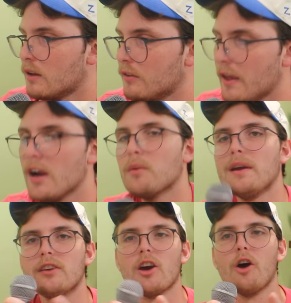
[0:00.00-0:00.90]
There
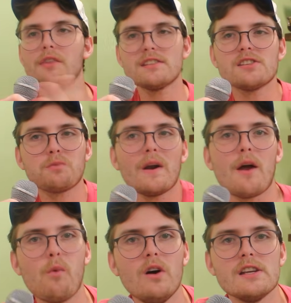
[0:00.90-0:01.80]
we go. This is what I
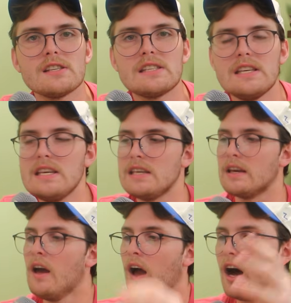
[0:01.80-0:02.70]
want to
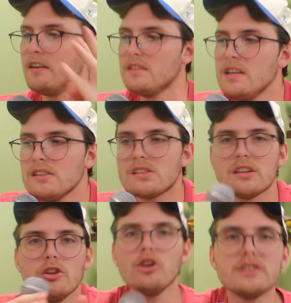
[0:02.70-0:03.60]
see. A niche
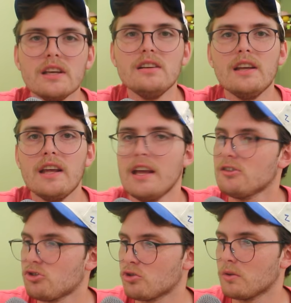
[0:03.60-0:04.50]
look into
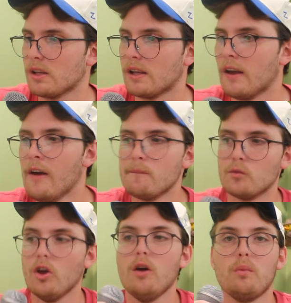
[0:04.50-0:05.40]
history.
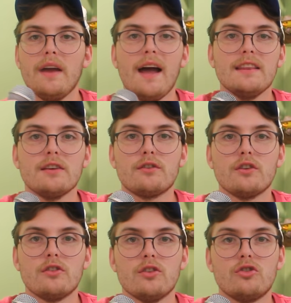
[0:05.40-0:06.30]
Look, we had
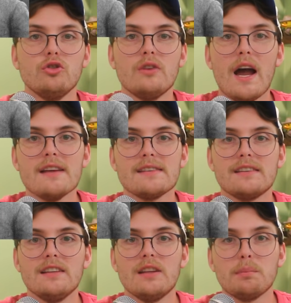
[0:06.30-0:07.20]
the two guys
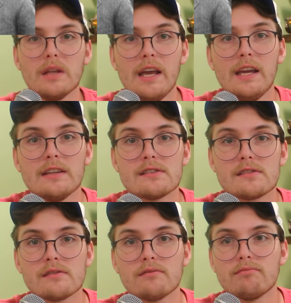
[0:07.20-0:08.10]
that did the
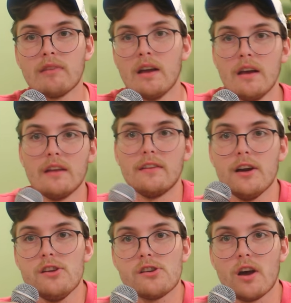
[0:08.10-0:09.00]
planes.
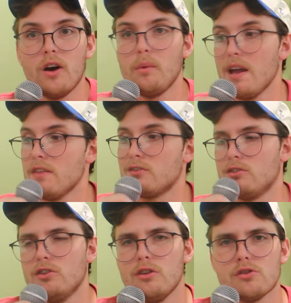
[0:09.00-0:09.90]
There you go. We had
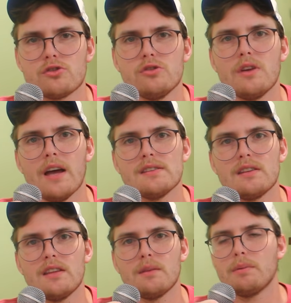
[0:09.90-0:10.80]
those two guys that
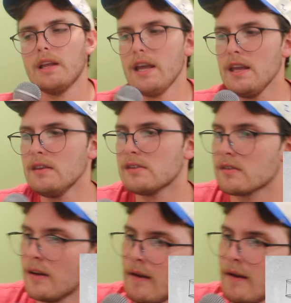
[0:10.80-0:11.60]
did the planes?